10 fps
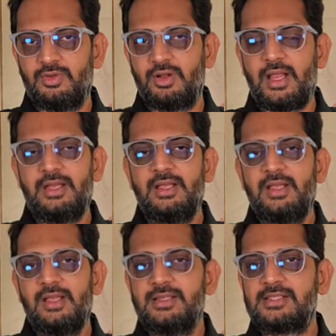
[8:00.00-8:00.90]
All right,
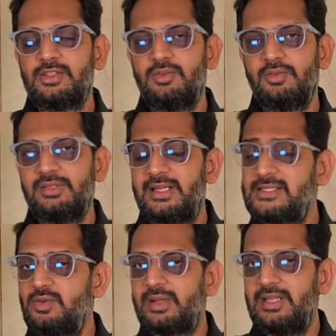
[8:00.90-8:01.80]
so there
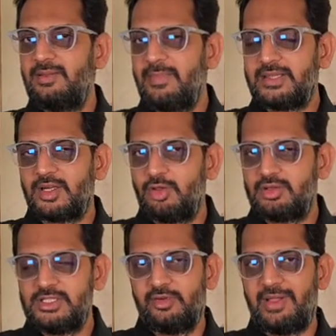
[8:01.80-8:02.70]
is no real
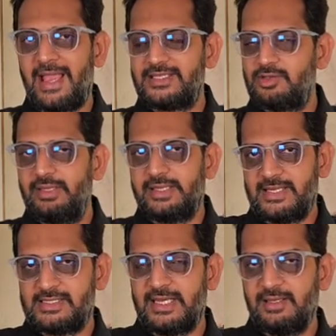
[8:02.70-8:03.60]
methodology of actually
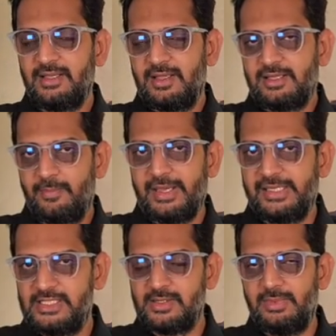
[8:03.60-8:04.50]
testing the
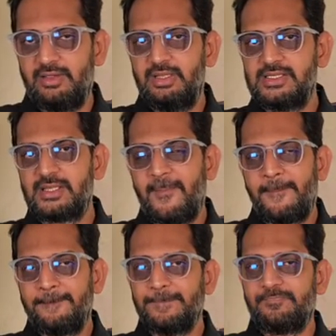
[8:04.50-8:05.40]
magnesium levels,
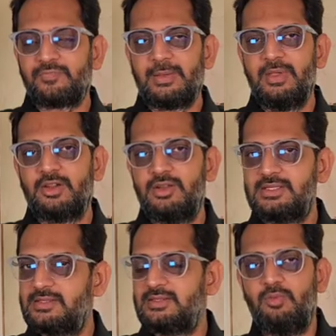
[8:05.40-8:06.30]

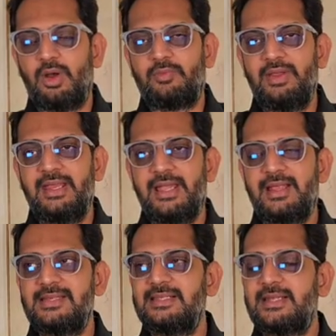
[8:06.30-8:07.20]
because what we get
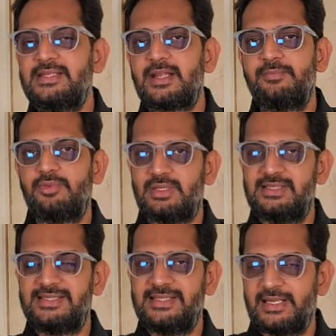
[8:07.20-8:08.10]
as a test report
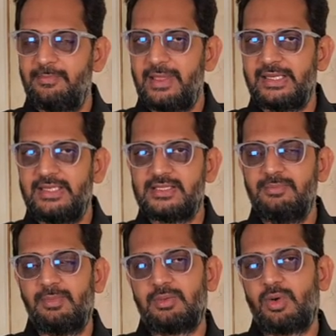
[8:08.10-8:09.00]
is a serum
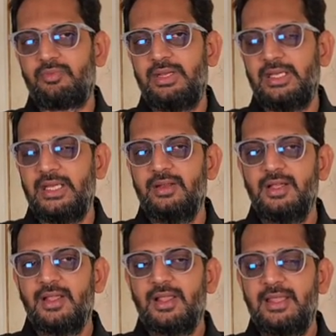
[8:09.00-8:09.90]
magnesium, but what we need
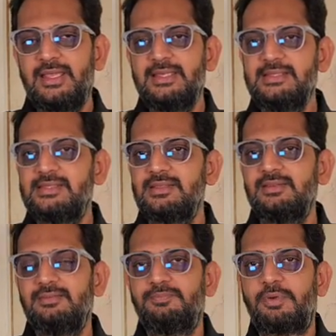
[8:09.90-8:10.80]

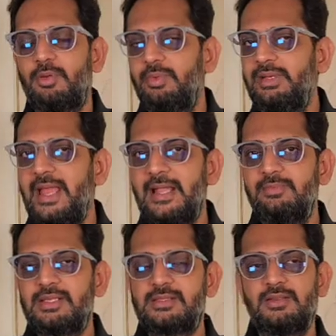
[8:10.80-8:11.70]
is probably
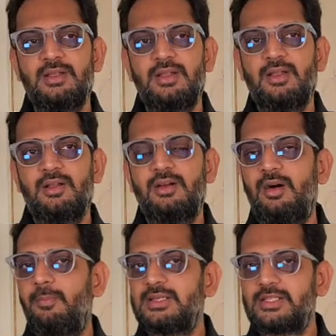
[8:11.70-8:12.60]
at best
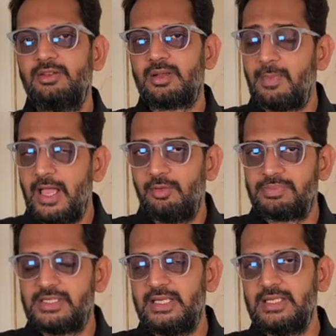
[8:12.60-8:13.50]
a muscular
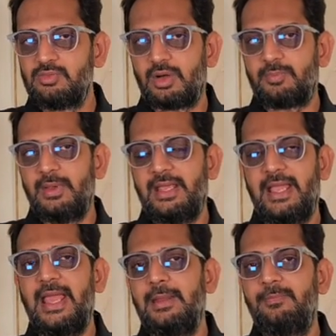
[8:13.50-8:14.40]
biopsy is what may
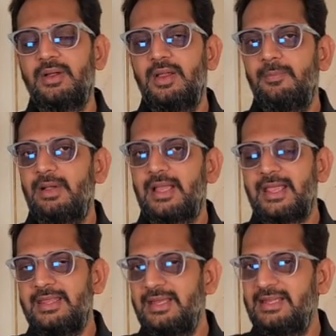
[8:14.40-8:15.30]
help, but
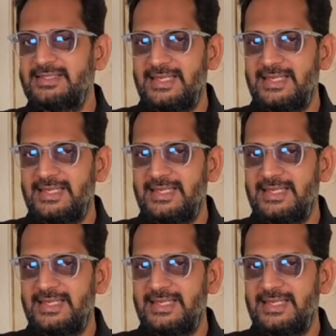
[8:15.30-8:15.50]
again it is